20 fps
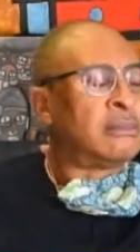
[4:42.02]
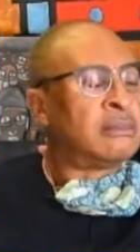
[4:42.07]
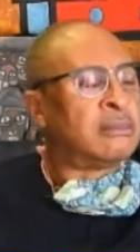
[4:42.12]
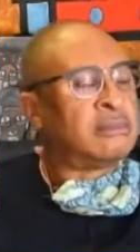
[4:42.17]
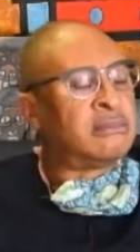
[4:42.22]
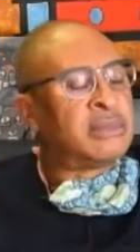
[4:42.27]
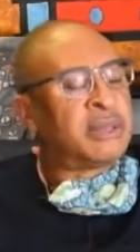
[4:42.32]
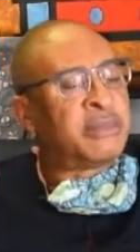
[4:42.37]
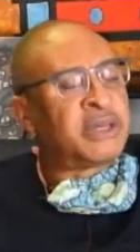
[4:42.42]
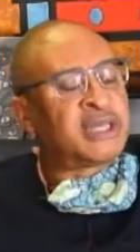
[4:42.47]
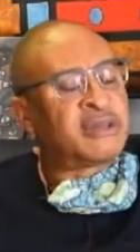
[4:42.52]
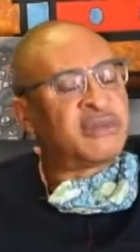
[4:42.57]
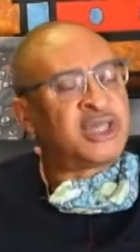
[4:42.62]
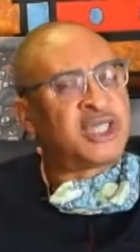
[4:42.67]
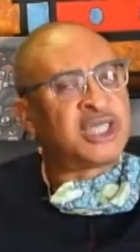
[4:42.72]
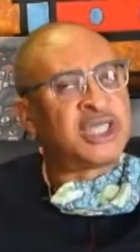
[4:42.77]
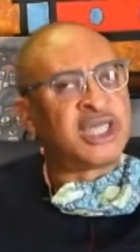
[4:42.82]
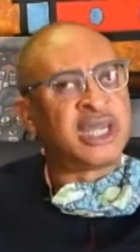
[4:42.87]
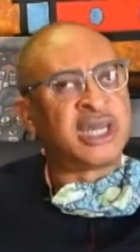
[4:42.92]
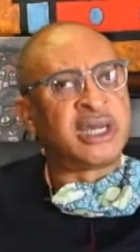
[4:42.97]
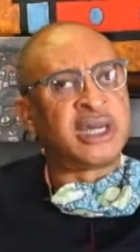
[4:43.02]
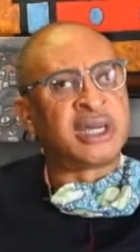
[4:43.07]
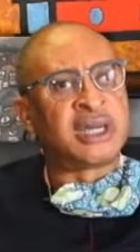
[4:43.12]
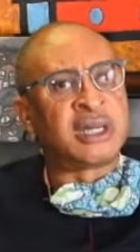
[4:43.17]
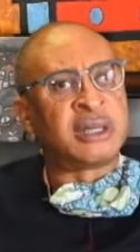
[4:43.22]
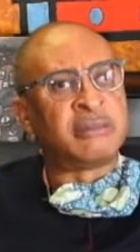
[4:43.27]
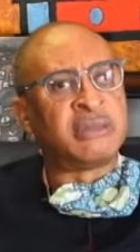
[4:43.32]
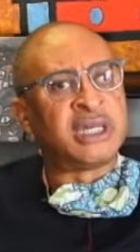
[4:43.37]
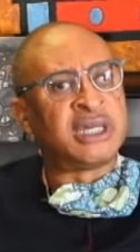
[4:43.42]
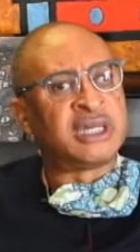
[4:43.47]
members of the steering
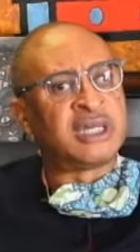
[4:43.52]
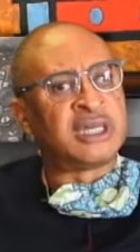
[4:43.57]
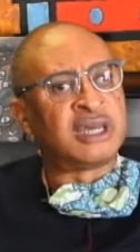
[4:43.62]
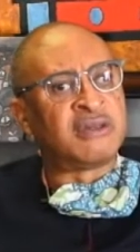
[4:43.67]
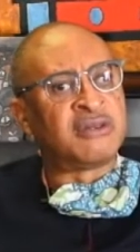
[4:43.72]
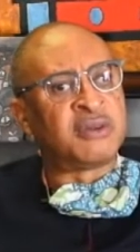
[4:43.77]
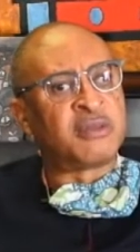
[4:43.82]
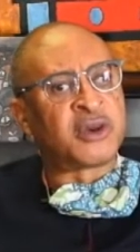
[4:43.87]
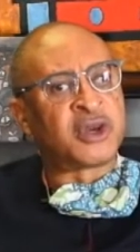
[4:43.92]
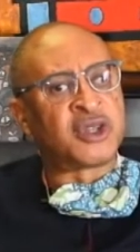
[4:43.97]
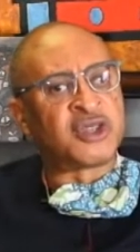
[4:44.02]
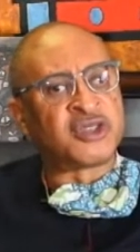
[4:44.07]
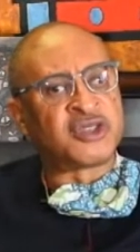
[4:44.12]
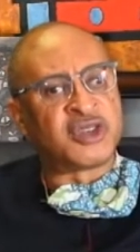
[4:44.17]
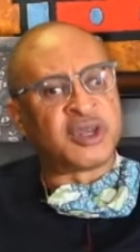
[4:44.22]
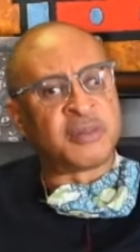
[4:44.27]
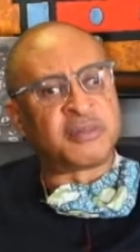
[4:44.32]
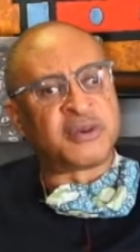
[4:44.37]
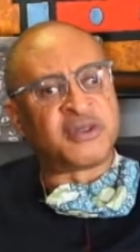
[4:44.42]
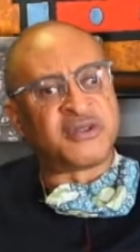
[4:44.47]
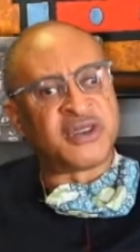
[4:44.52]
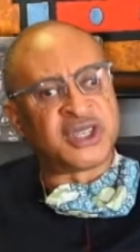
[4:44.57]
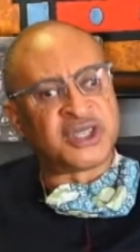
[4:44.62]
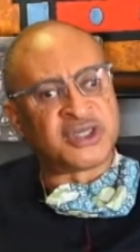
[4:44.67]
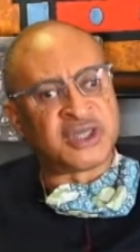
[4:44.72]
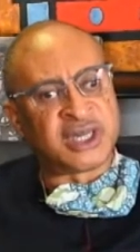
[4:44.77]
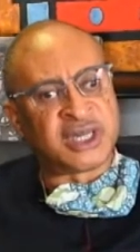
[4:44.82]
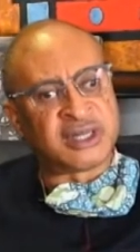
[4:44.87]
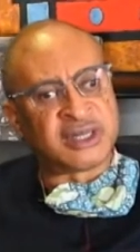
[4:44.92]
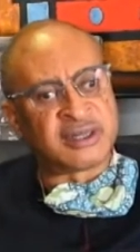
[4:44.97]
committee of the concerned
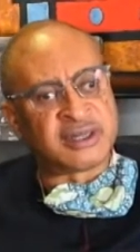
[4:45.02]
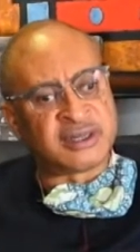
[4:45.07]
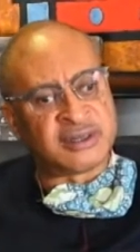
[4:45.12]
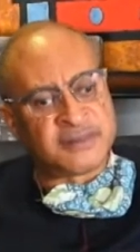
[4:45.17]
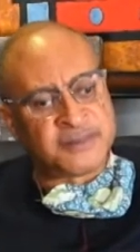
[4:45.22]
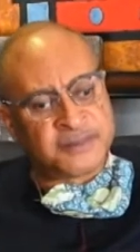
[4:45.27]
professionals.